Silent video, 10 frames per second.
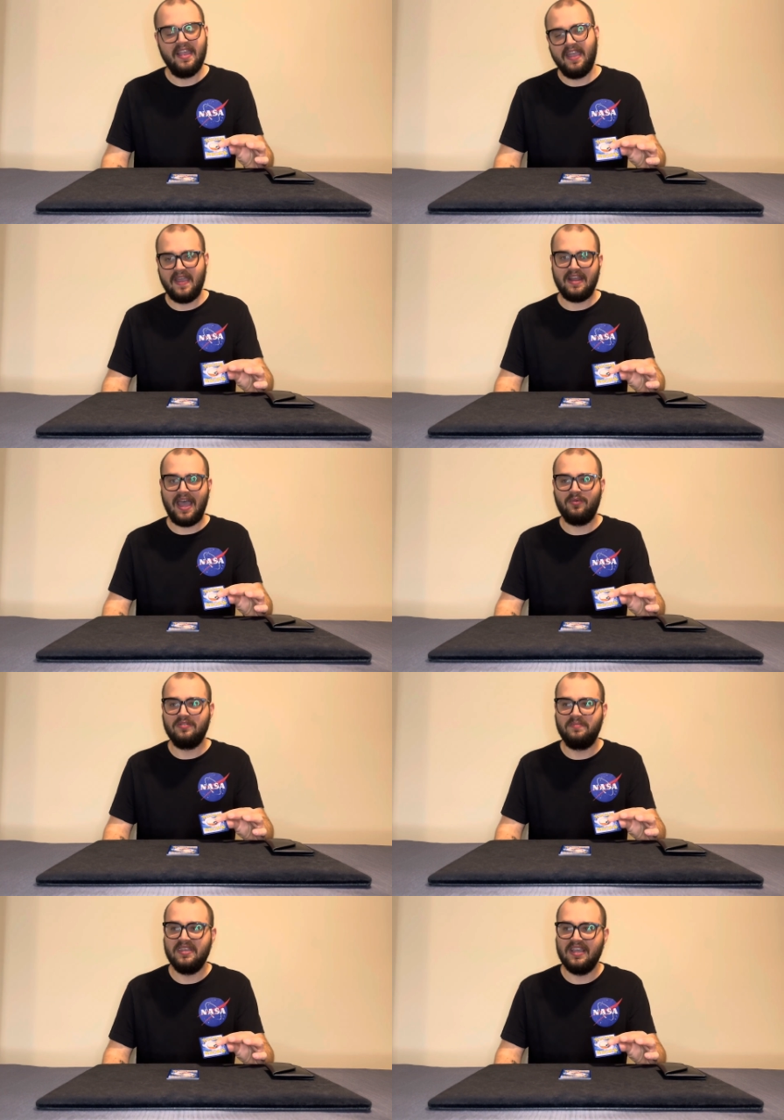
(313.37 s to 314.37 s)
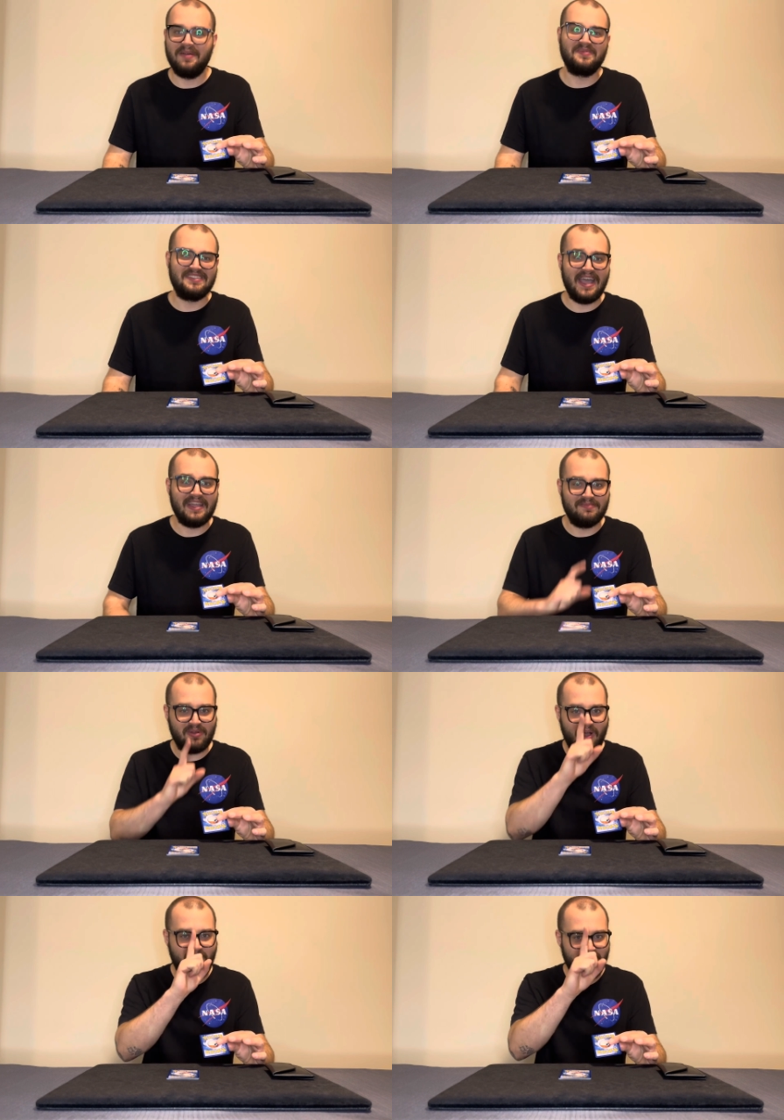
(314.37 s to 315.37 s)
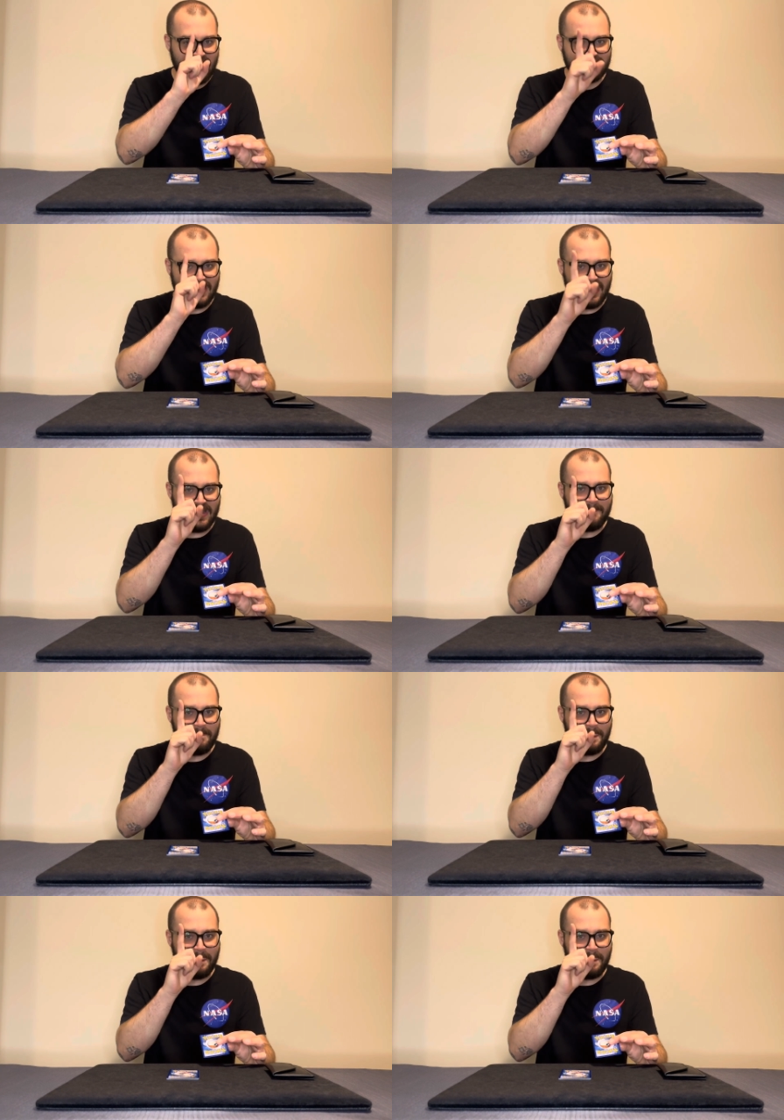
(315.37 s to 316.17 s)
And I would be upset. But on that day,